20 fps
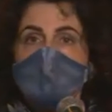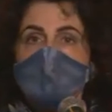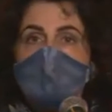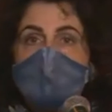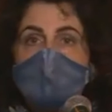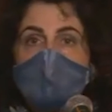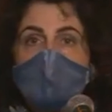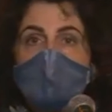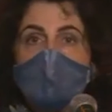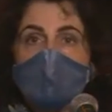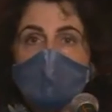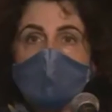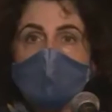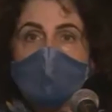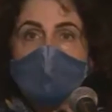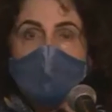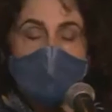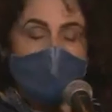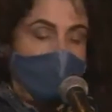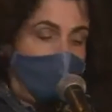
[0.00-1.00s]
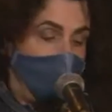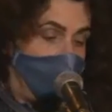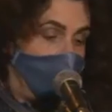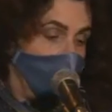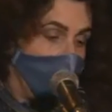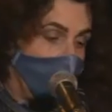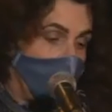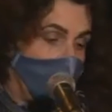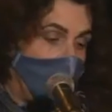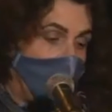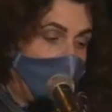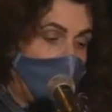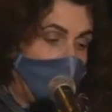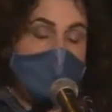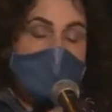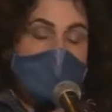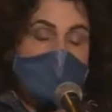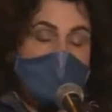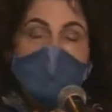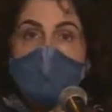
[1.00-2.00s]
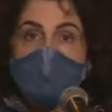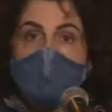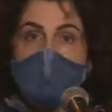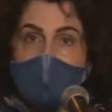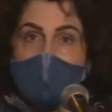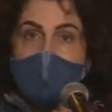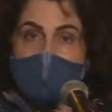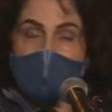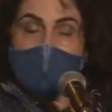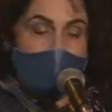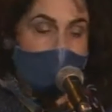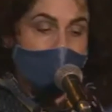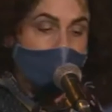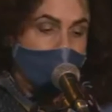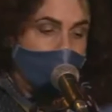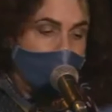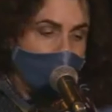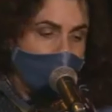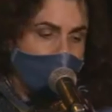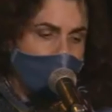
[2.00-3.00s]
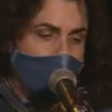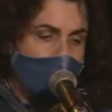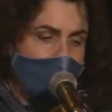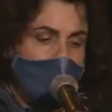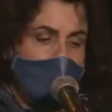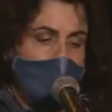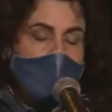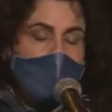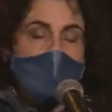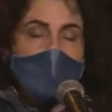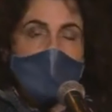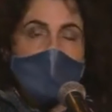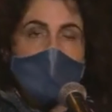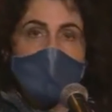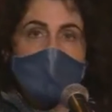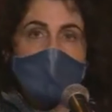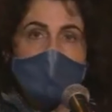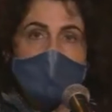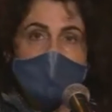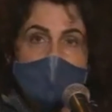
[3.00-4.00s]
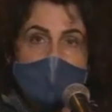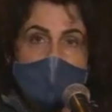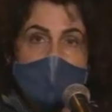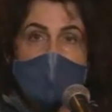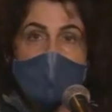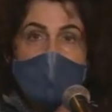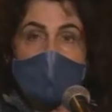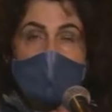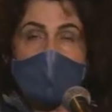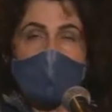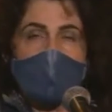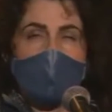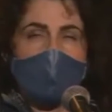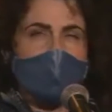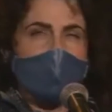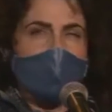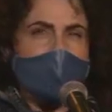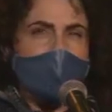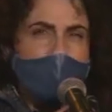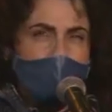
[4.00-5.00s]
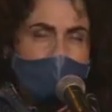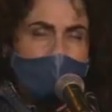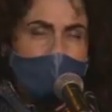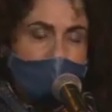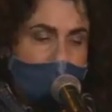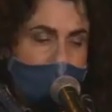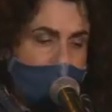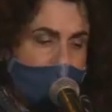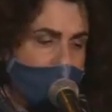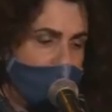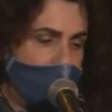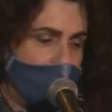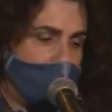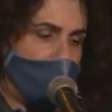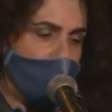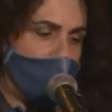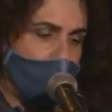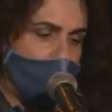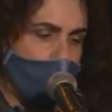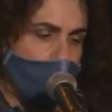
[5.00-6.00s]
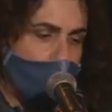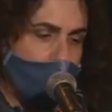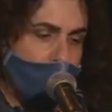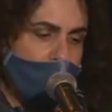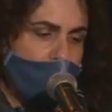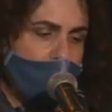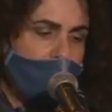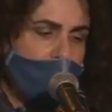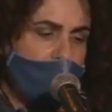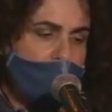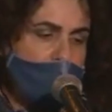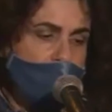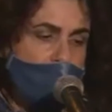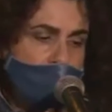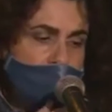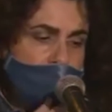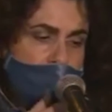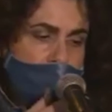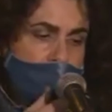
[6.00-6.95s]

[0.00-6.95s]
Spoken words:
Me and you and me. We need to never stop questioning